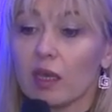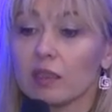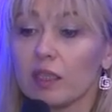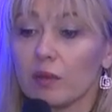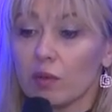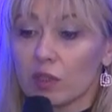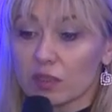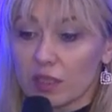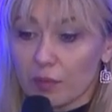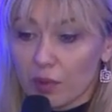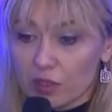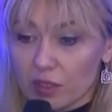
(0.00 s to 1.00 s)
There was
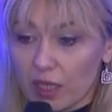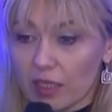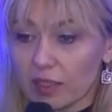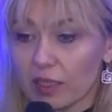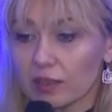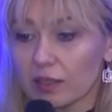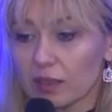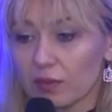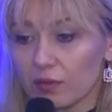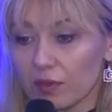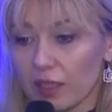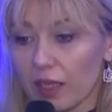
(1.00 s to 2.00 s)
a Bosnia and
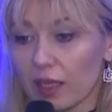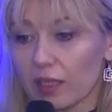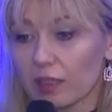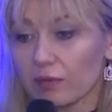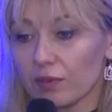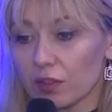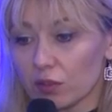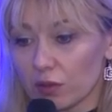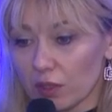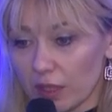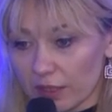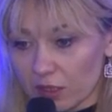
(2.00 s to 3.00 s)
Herzegovina
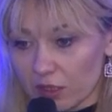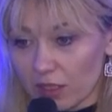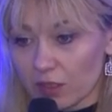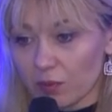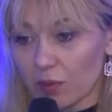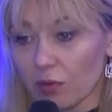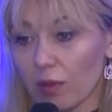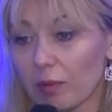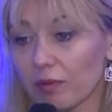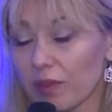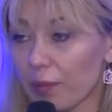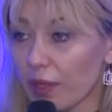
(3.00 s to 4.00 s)
virtual exchange program
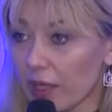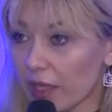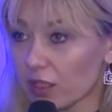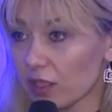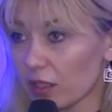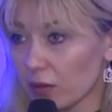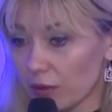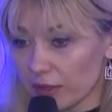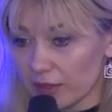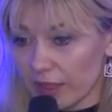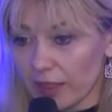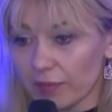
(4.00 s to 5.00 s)
with Appalachia,
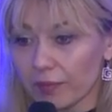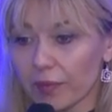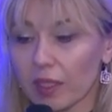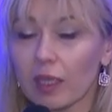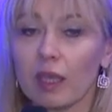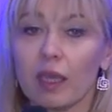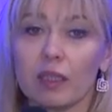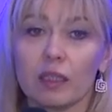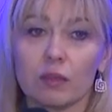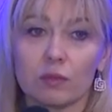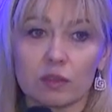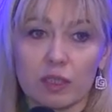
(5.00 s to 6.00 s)
USA, and
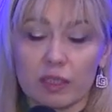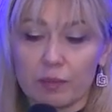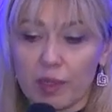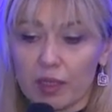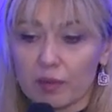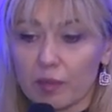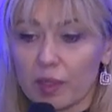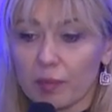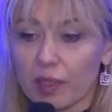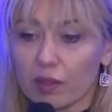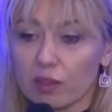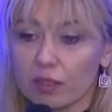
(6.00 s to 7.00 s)
that was led by
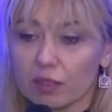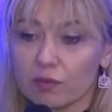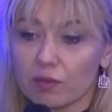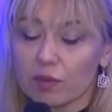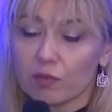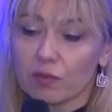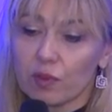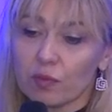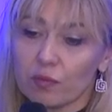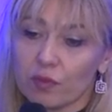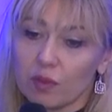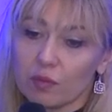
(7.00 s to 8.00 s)
my colleagues
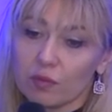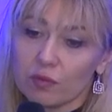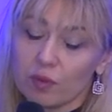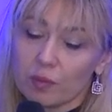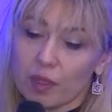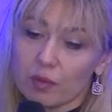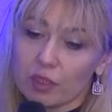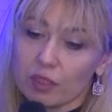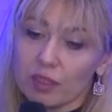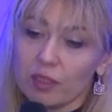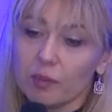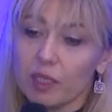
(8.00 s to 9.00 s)
from our
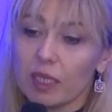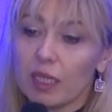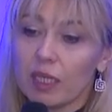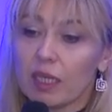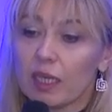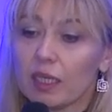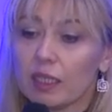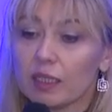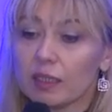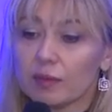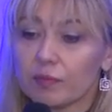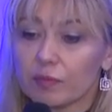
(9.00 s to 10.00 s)
team.
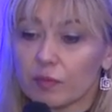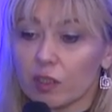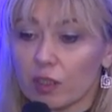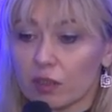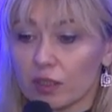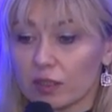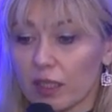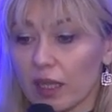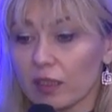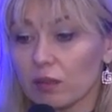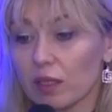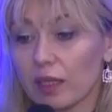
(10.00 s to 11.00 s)
On the
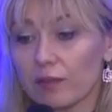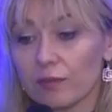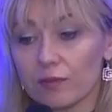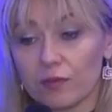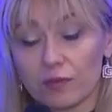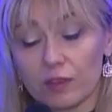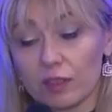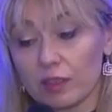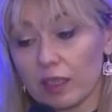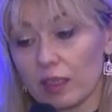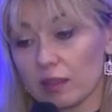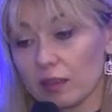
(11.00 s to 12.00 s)
slide, you have
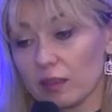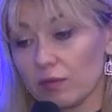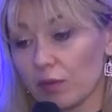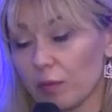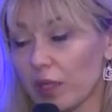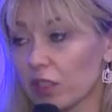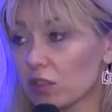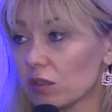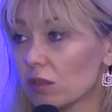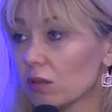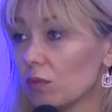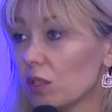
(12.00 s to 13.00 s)
detailed
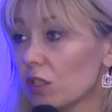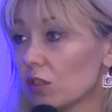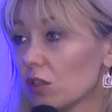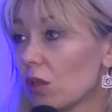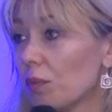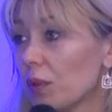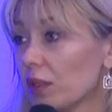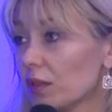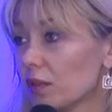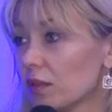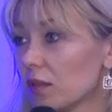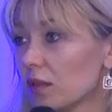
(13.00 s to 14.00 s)
information on which
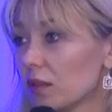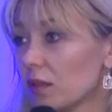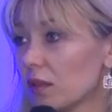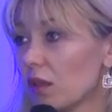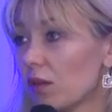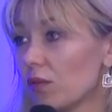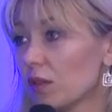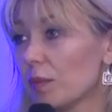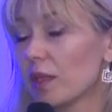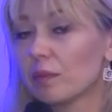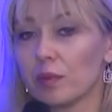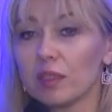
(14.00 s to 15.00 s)
topics it covered,
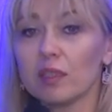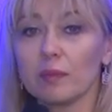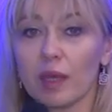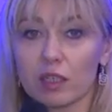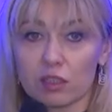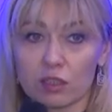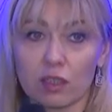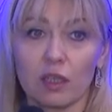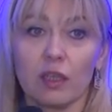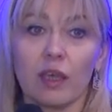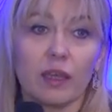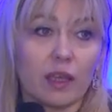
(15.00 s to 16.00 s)
but pretty much,
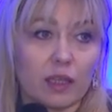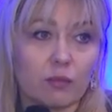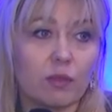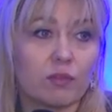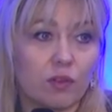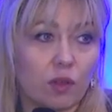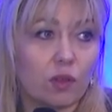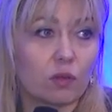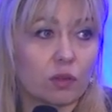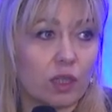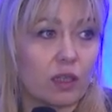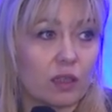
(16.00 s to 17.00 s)
again, we follow
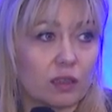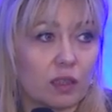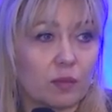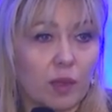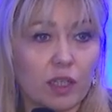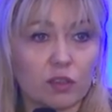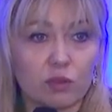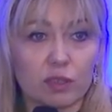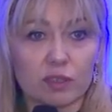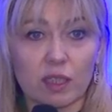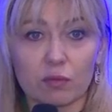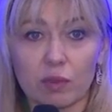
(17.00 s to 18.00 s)
the
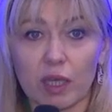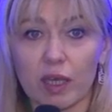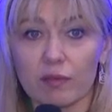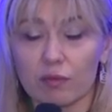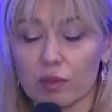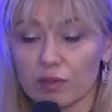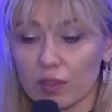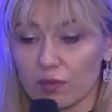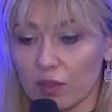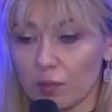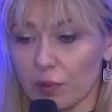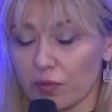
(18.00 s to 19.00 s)
matrix that we have with the
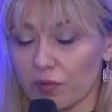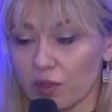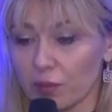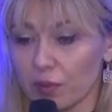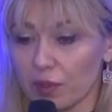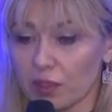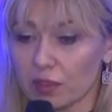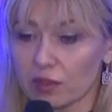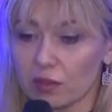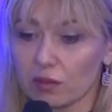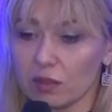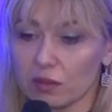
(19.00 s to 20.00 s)
three
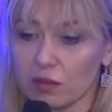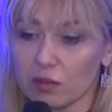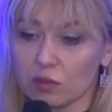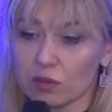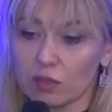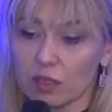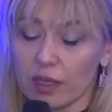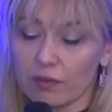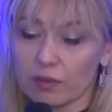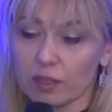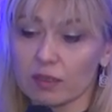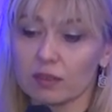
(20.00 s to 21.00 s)
pillars on institutional
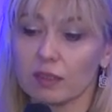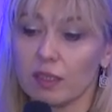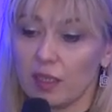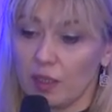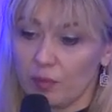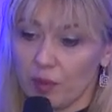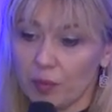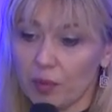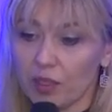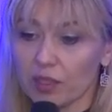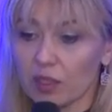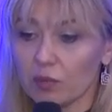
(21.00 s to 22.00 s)
governance,
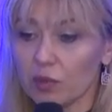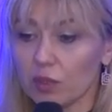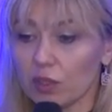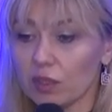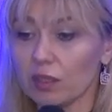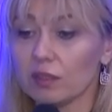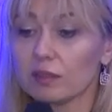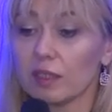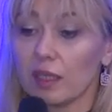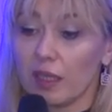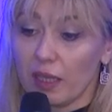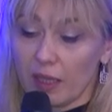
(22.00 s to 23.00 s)
people and communities,
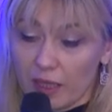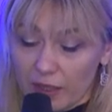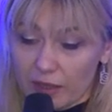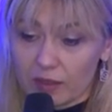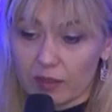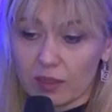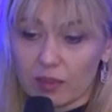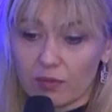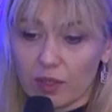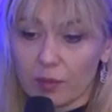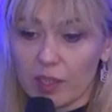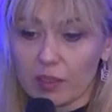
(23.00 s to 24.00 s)
and
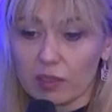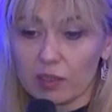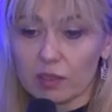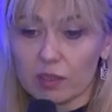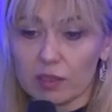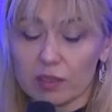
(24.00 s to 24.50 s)
environmental